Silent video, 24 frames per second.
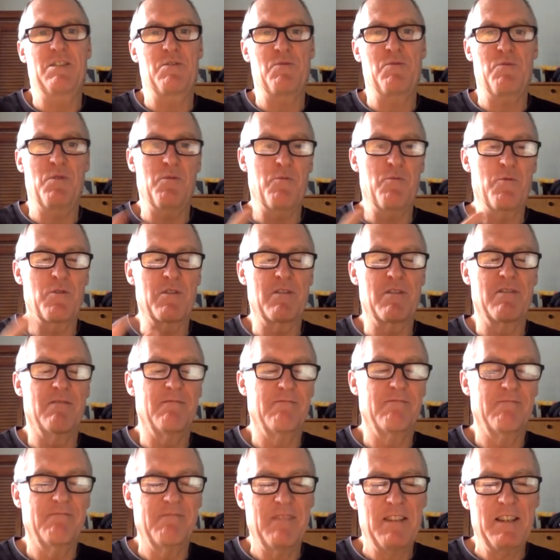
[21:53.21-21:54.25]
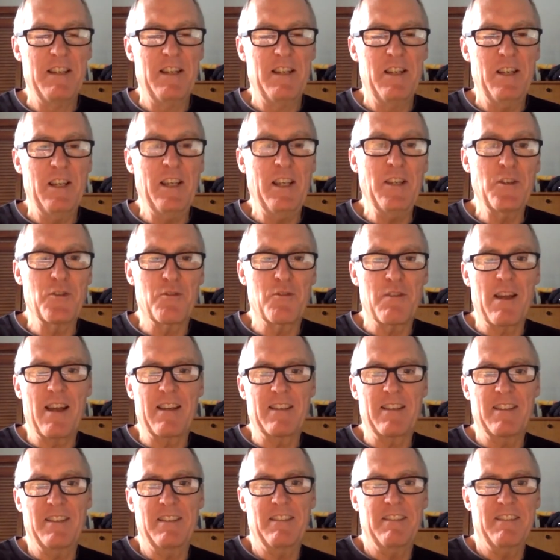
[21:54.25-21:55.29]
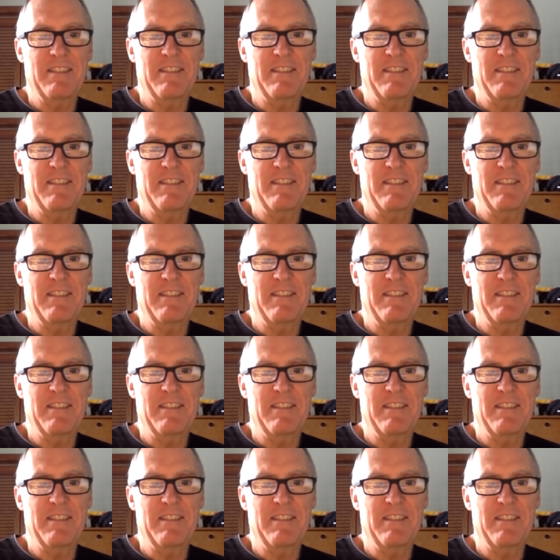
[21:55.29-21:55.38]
when we're interacting.